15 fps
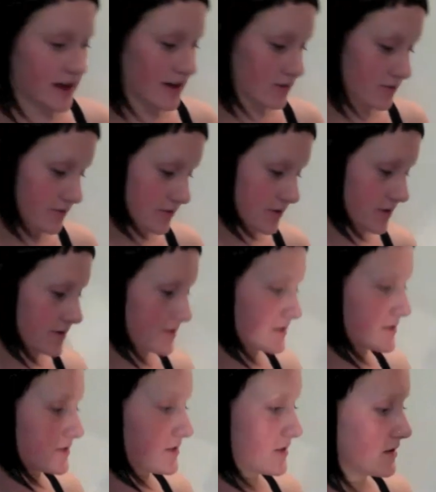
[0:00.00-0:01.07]
out of
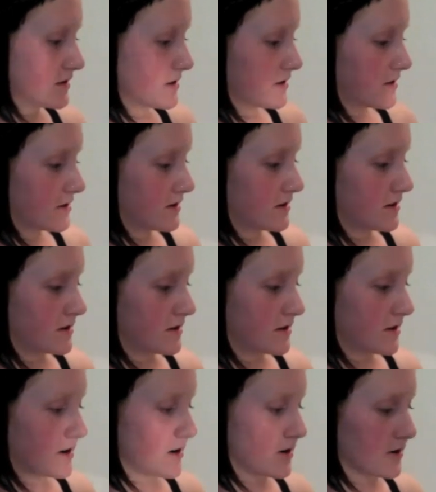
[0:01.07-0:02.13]
this
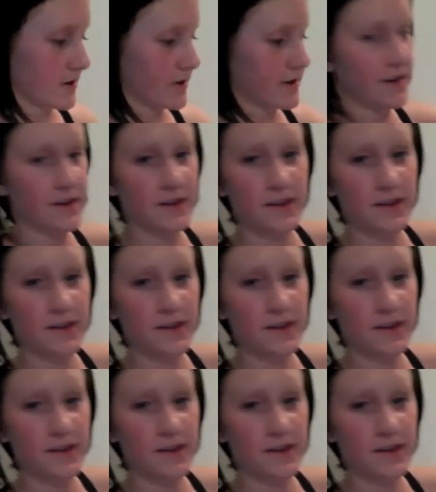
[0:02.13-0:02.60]
are,